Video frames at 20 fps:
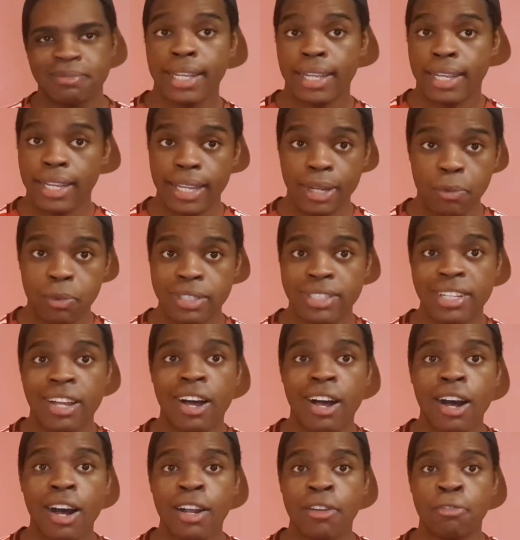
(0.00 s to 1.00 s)
It was a
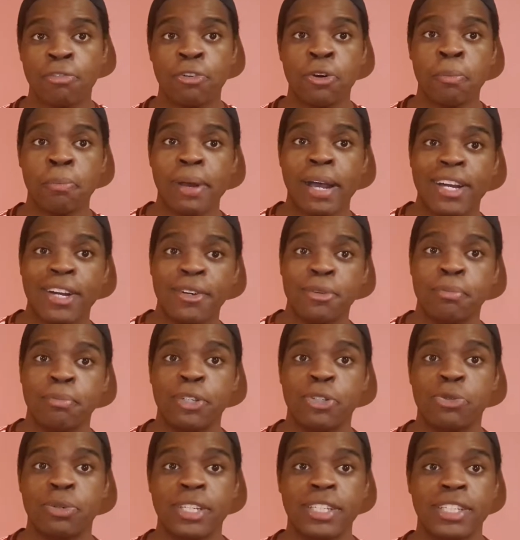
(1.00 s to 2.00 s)
hard-fought battle
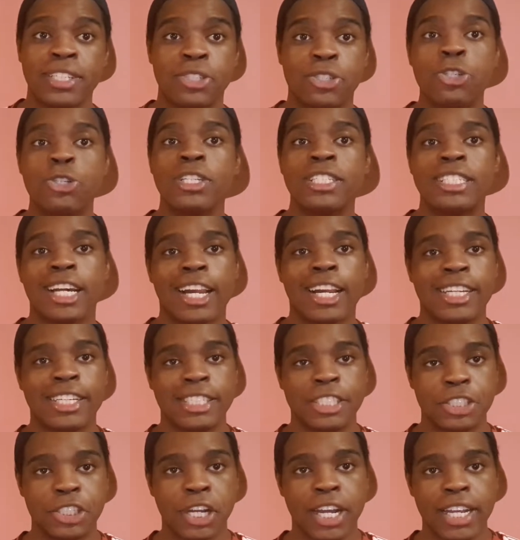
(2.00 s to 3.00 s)
between the two
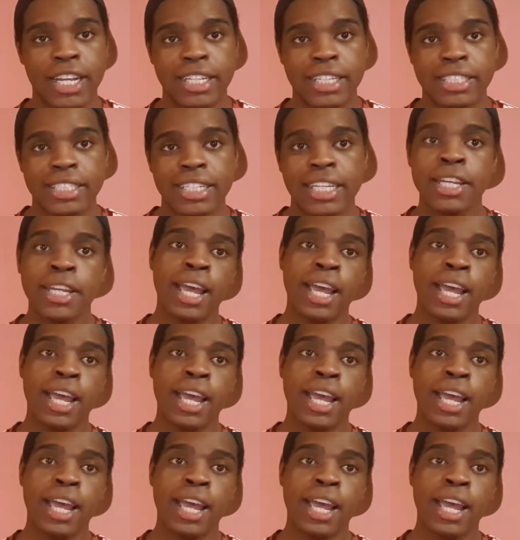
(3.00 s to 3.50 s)
Italian giants,